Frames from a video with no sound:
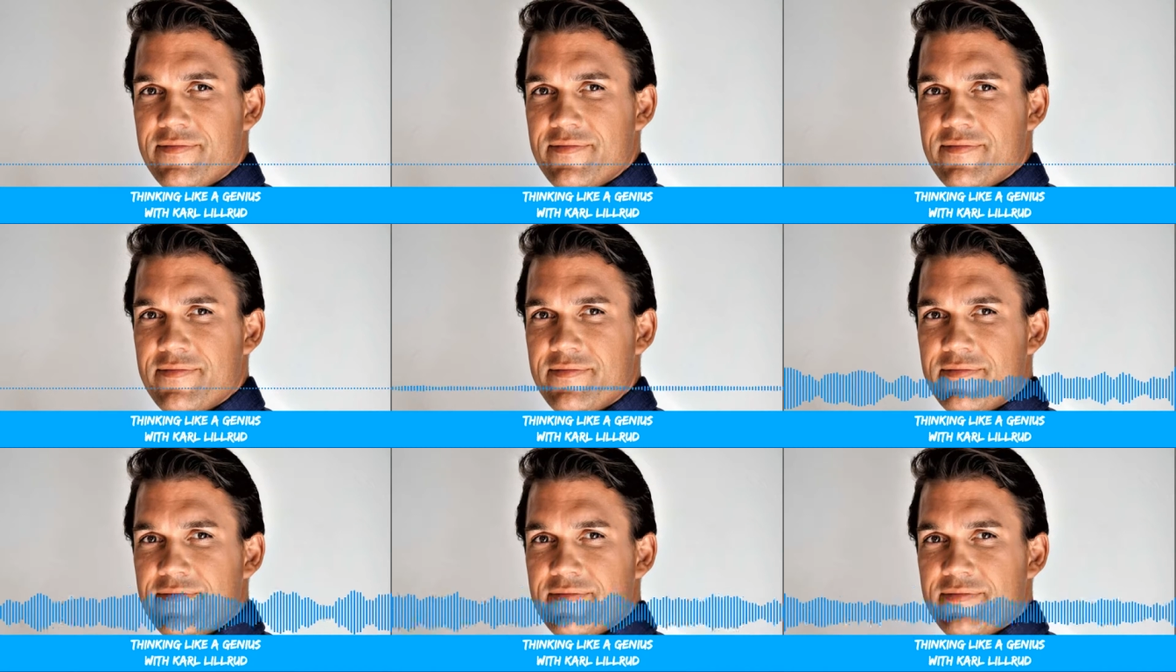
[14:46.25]

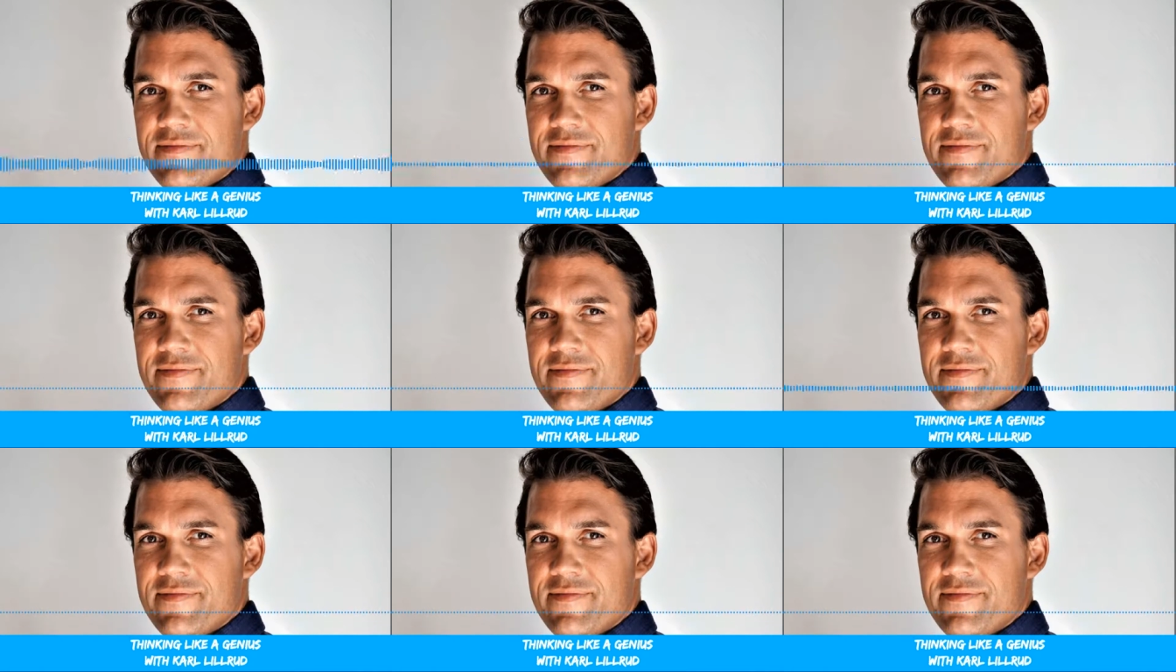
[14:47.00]
So
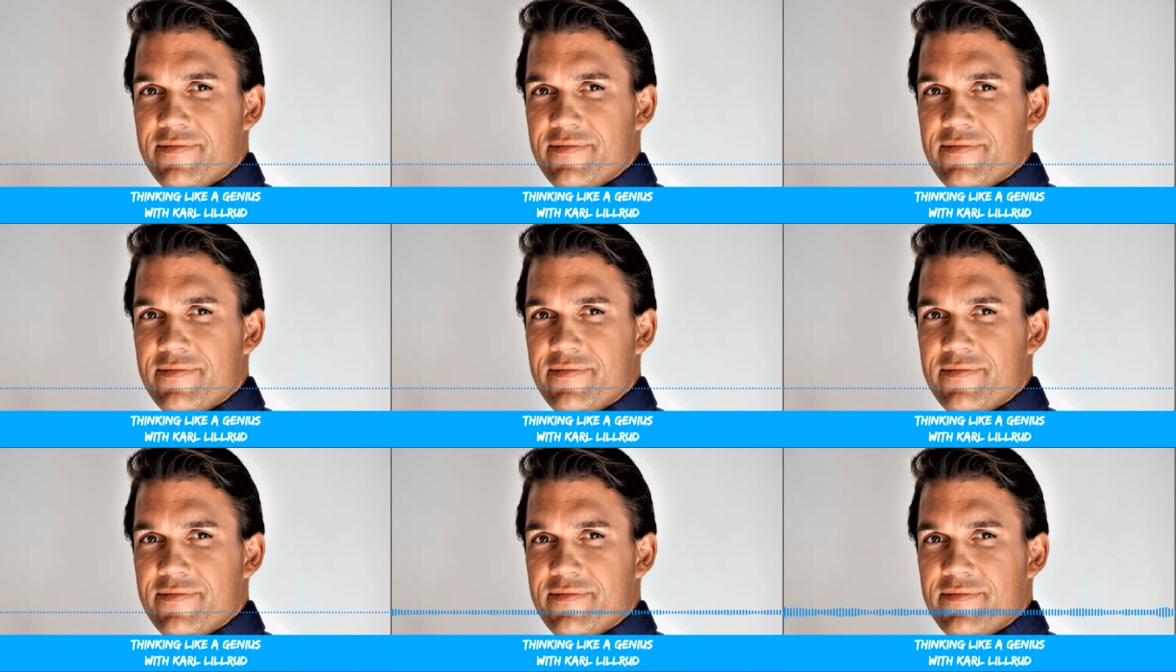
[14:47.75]
it,
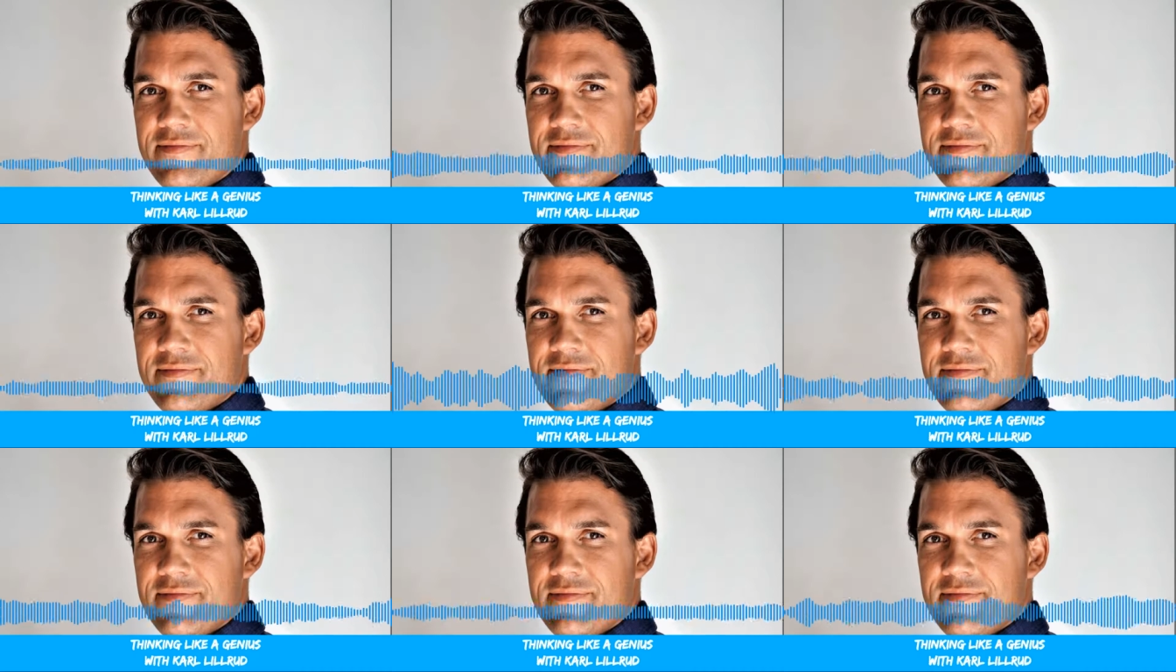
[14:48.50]
in
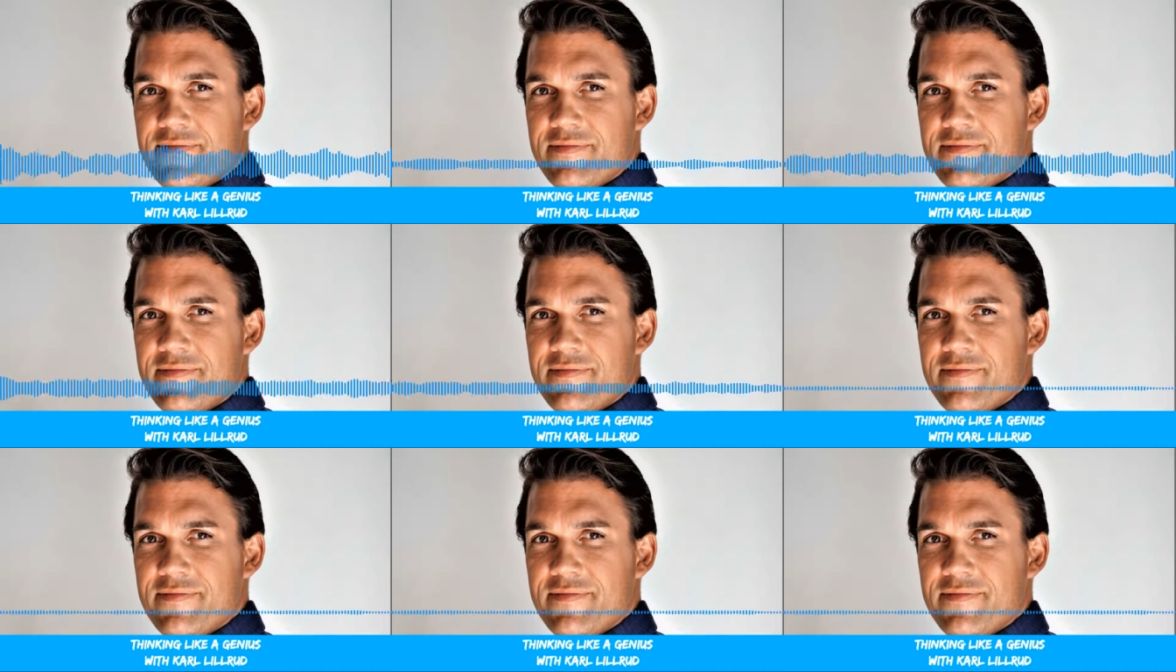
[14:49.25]
some situations,